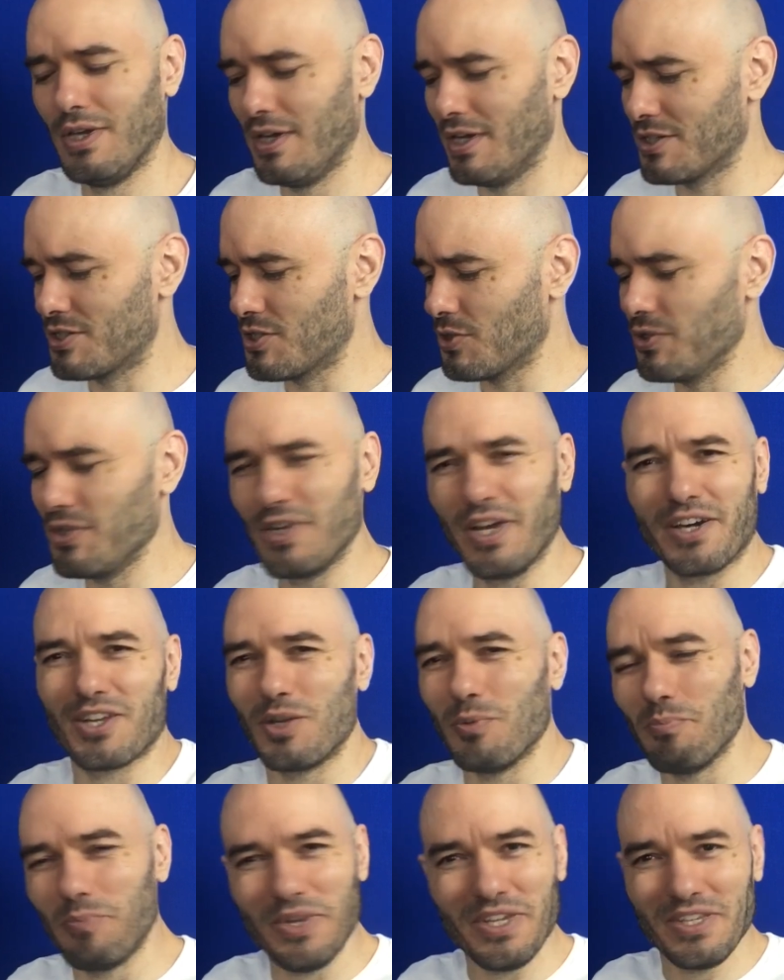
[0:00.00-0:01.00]
And so you're not going
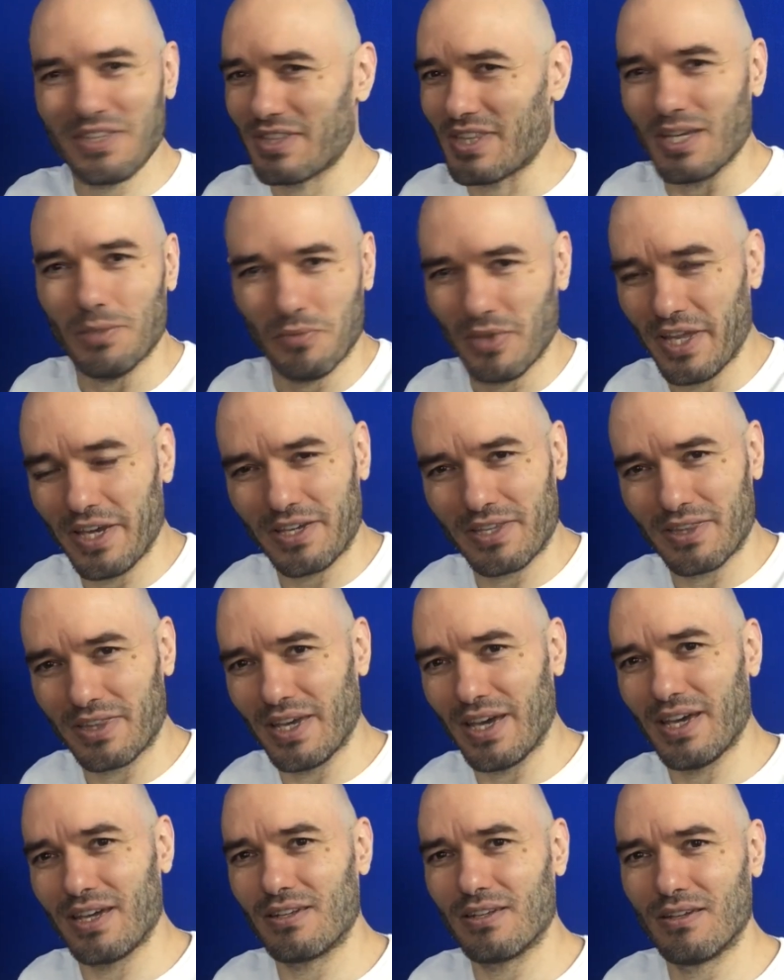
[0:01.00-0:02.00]
to beat them like
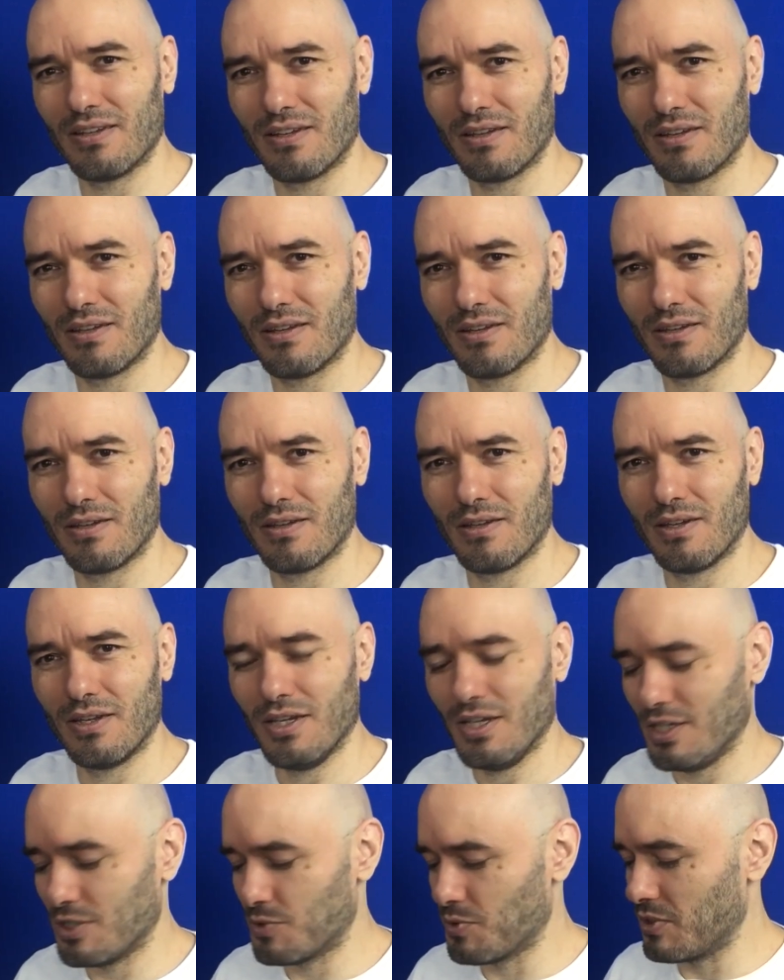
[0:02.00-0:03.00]
that,
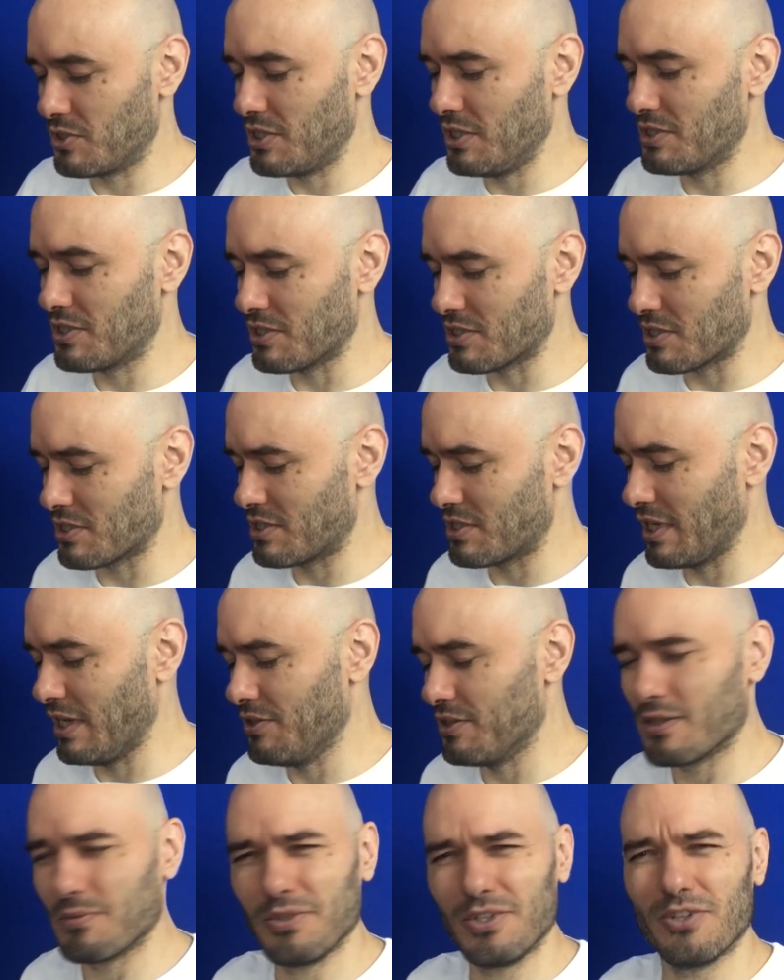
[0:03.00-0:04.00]
is what Jesus is
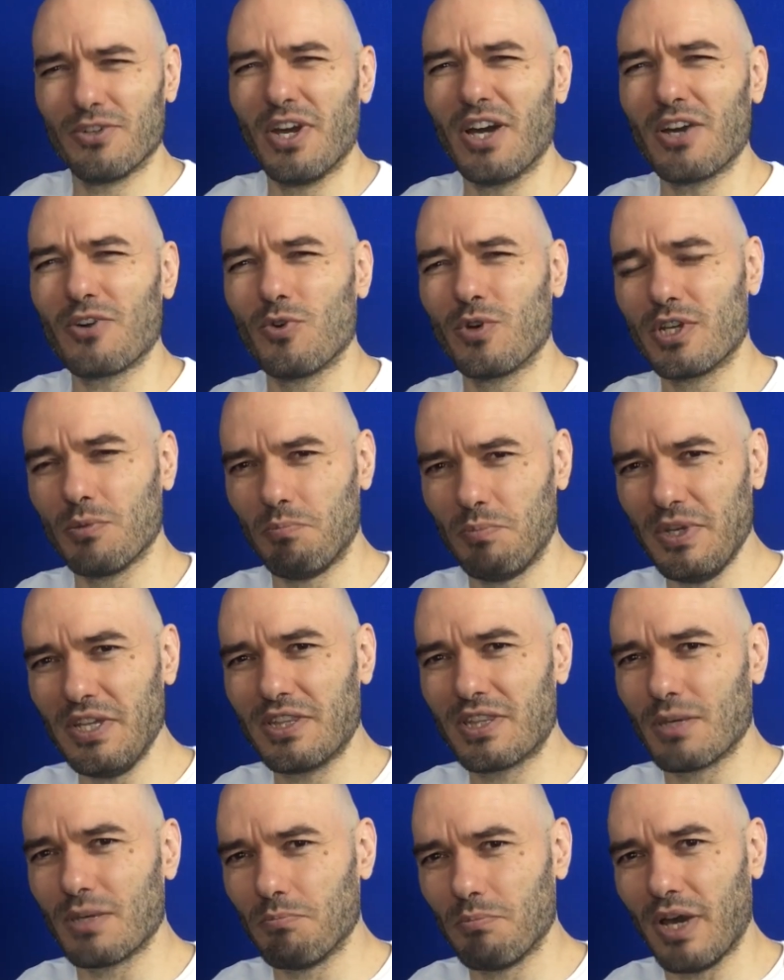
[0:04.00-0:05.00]
telling them. You're not going to beat
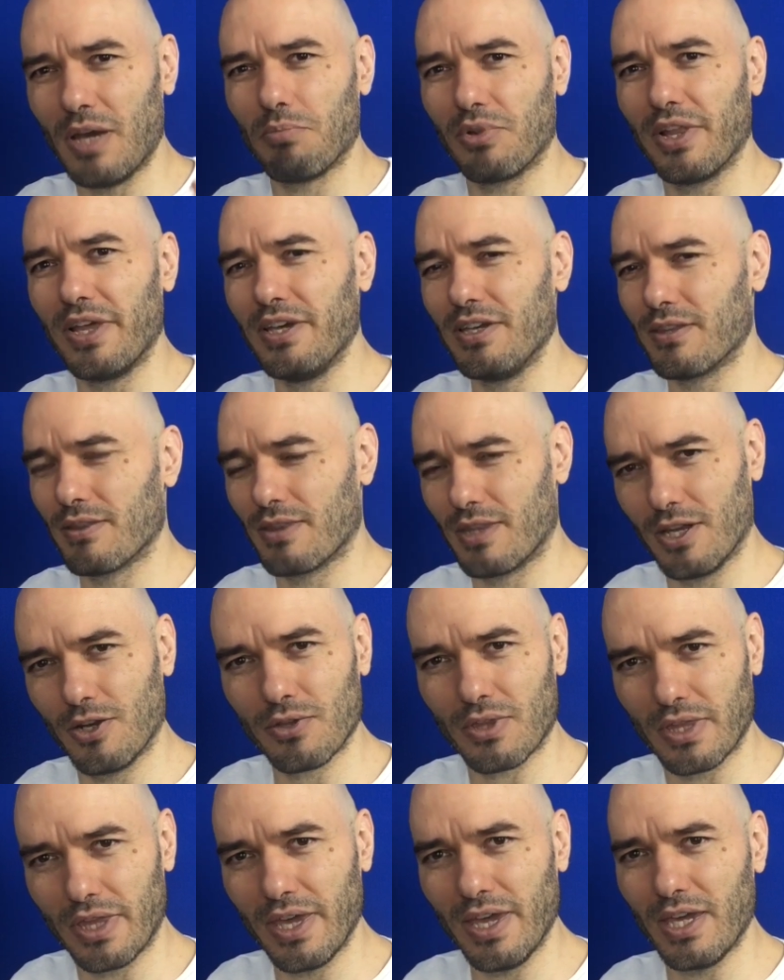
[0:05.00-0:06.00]
them by playing their
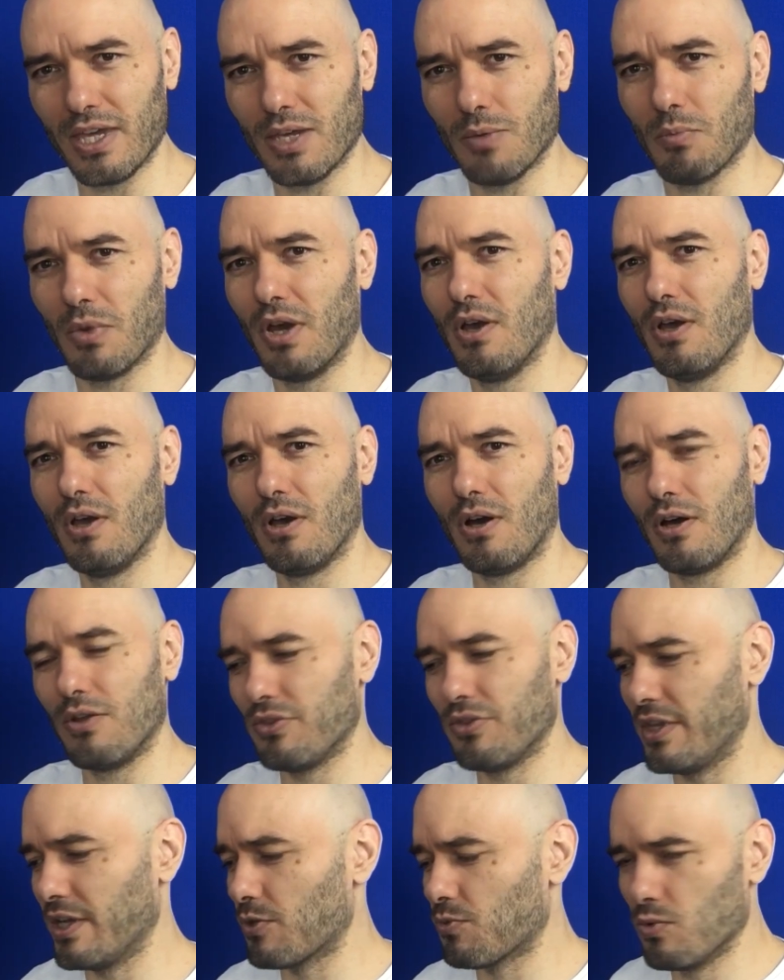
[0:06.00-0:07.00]
game on
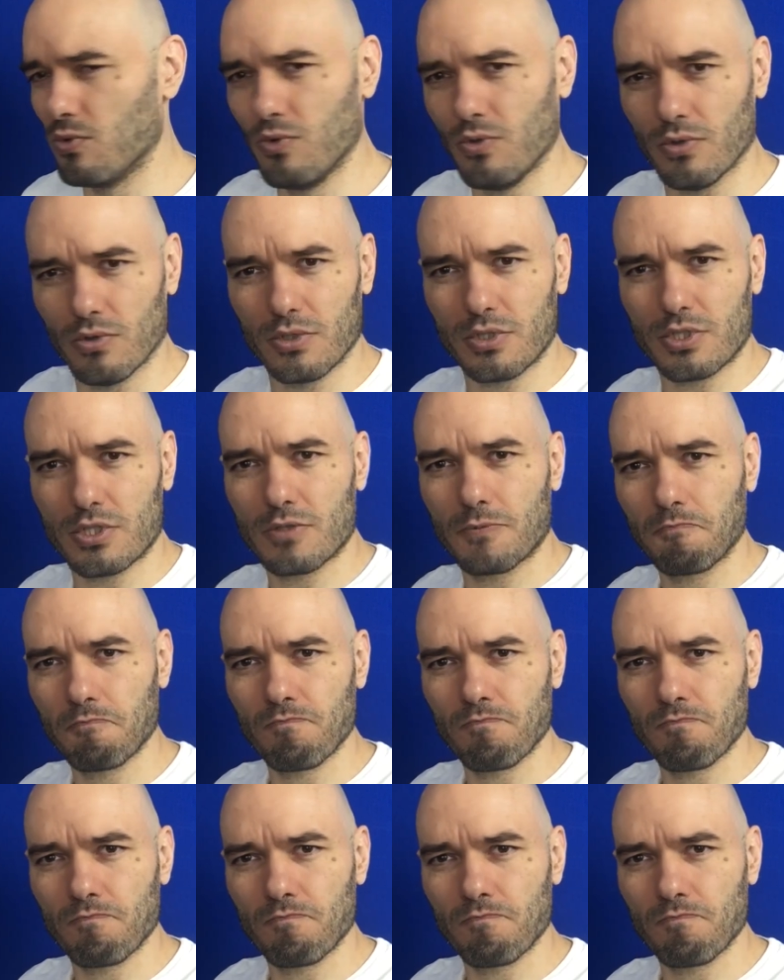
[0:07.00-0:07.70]
their rules.